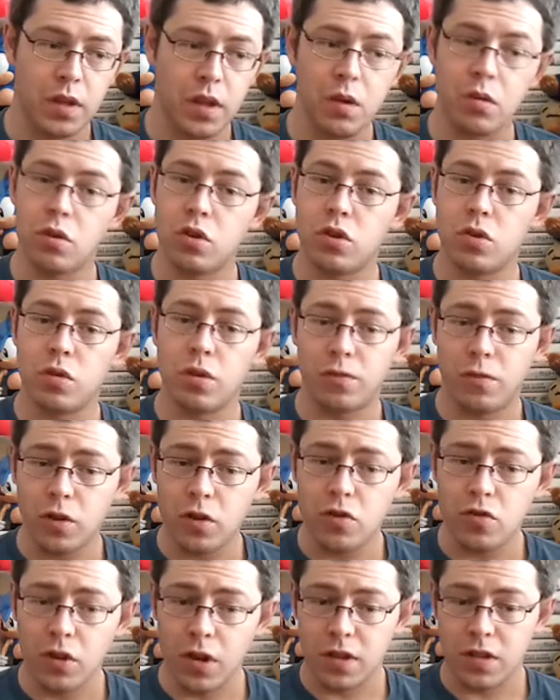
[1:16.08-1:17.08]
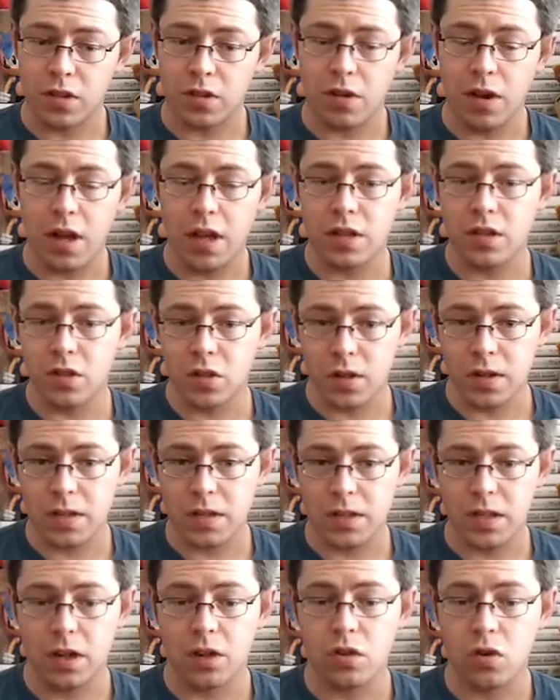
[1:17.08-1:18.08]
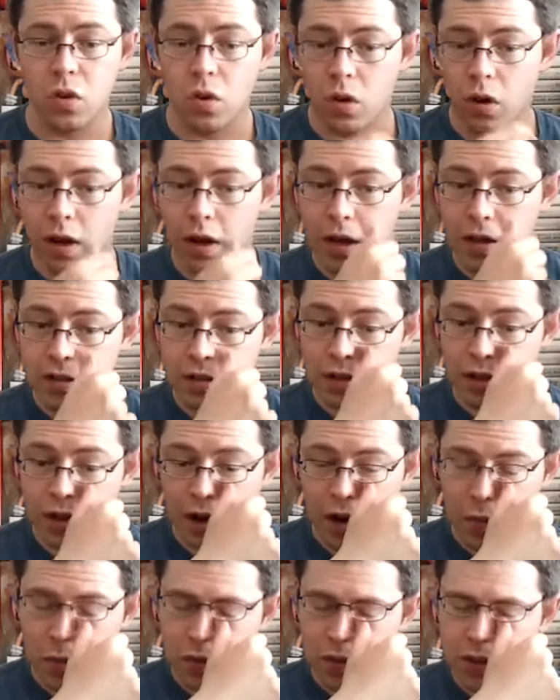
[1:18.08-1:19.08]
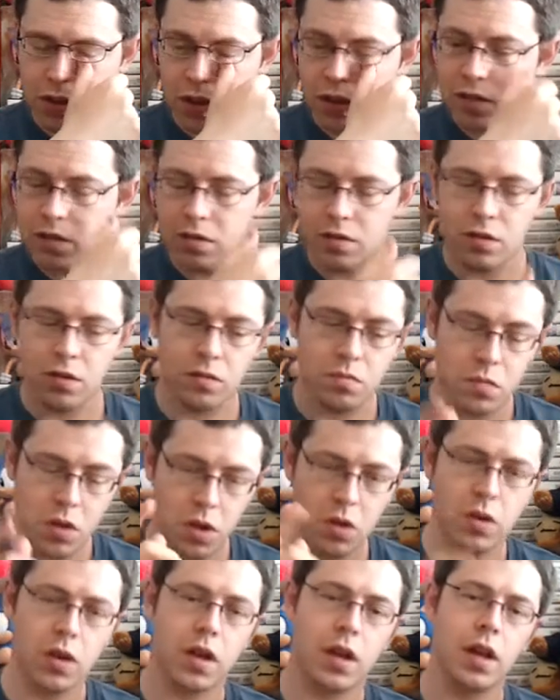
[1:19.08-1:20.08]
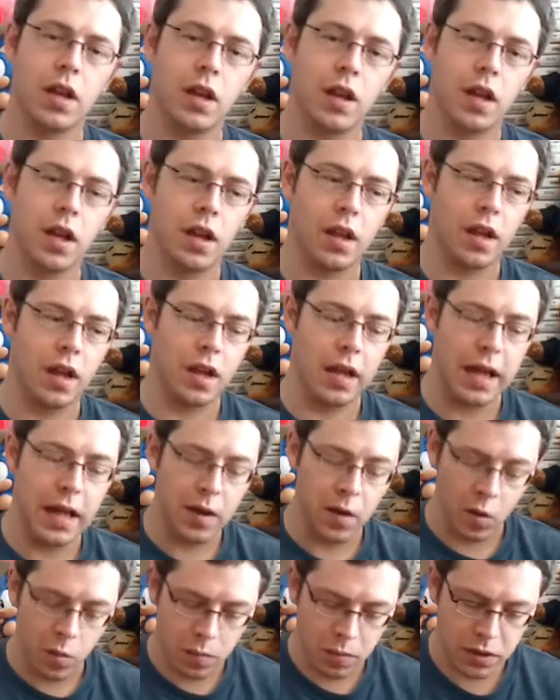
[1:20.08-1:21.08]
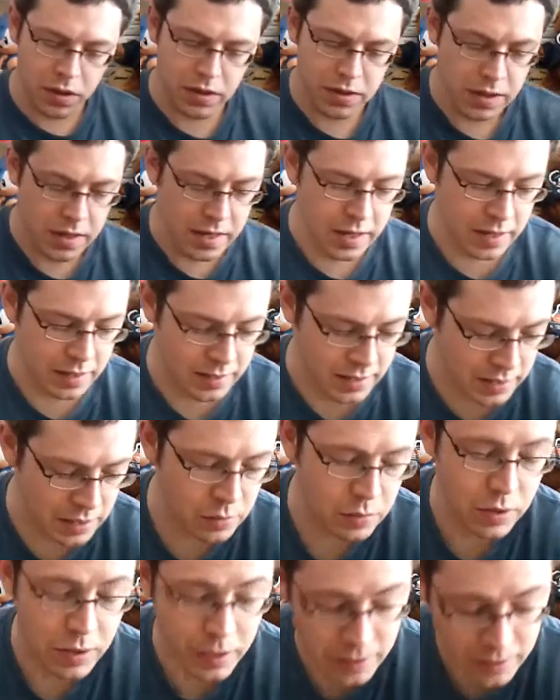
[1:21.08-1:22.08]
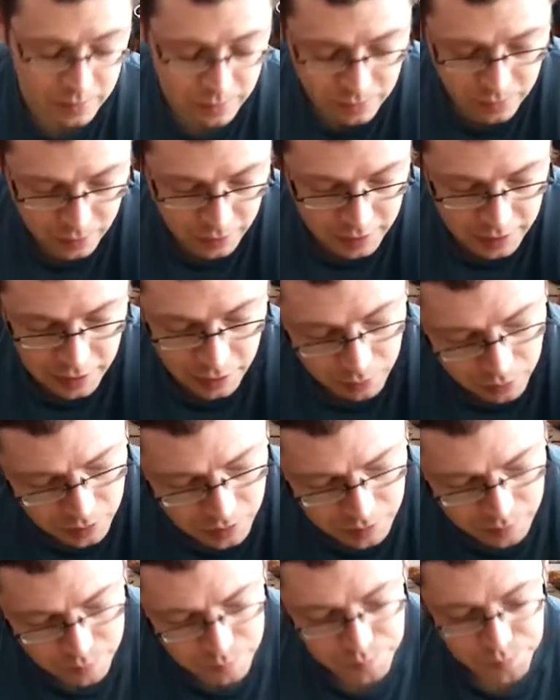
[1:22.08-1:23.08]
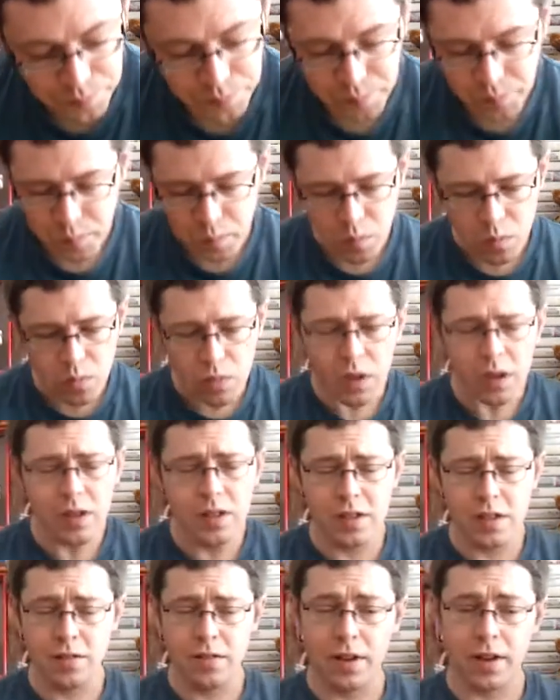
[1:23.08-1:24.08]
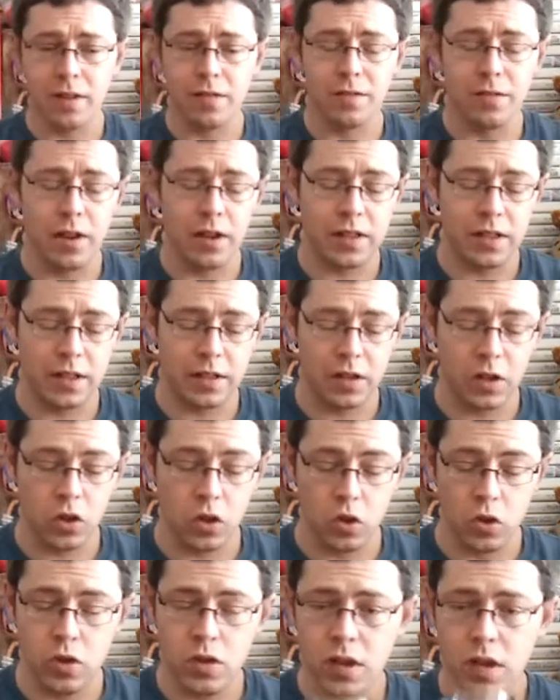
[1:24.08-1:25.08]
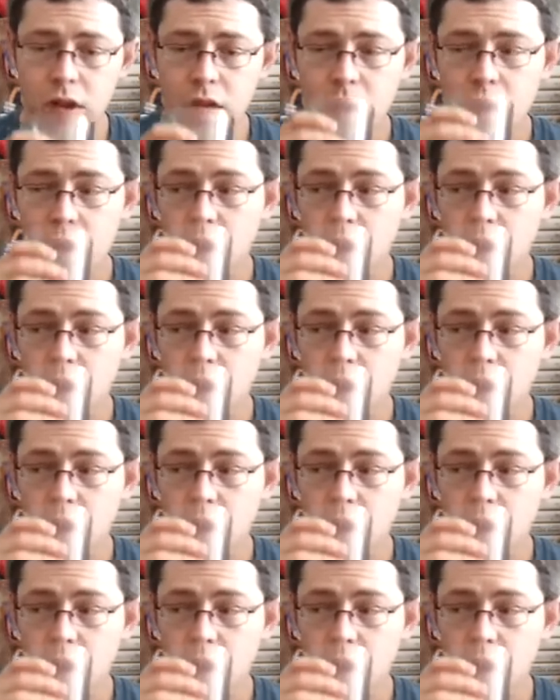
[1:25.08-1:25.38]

they were doing a fundraiser, and so they decided to organise a car boot sale. So I thought, okay, I'll head up and see what I can find out. See if I can find anything good.